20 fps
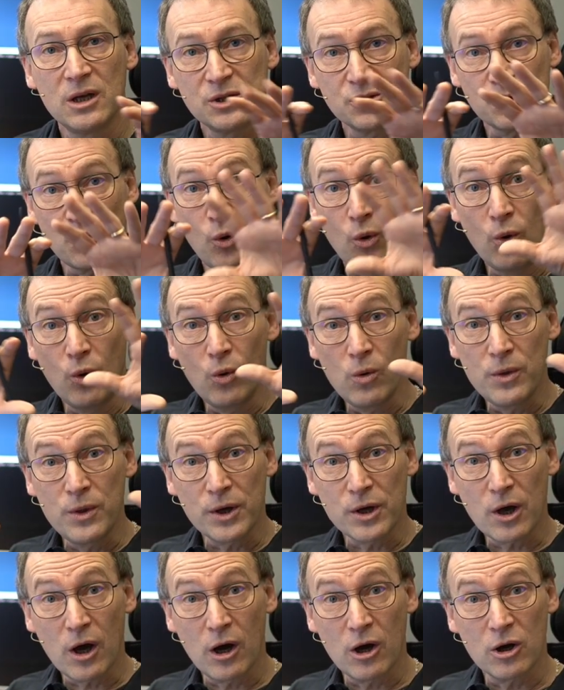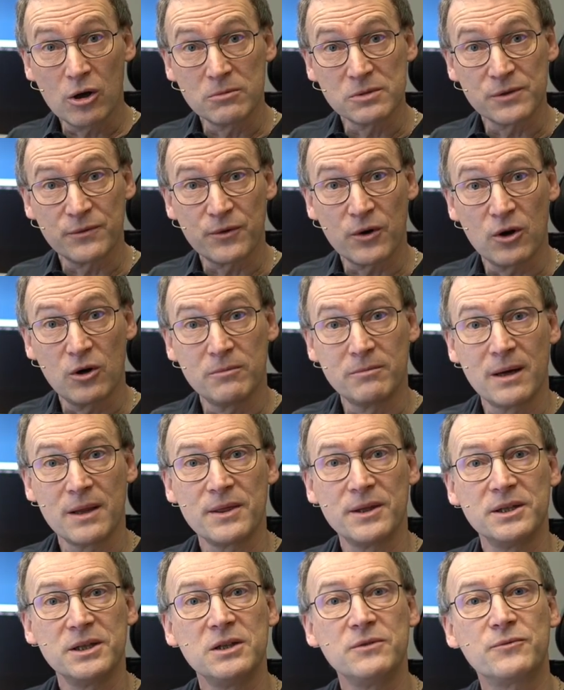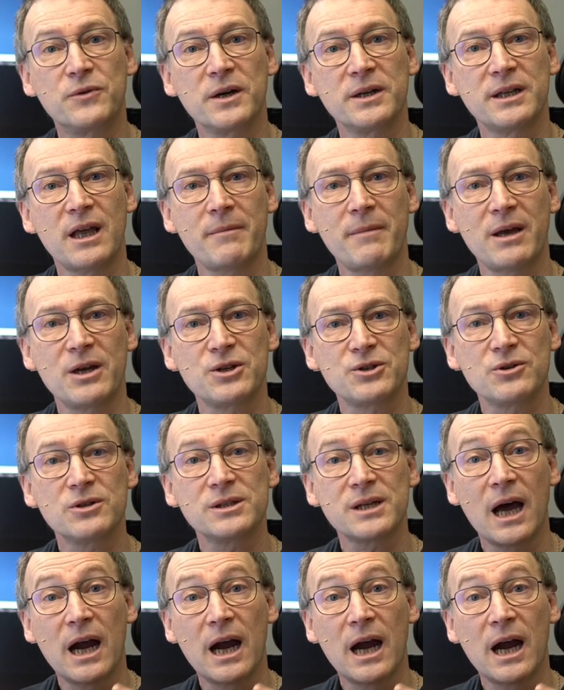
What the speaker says: So all the columns from the different dimensions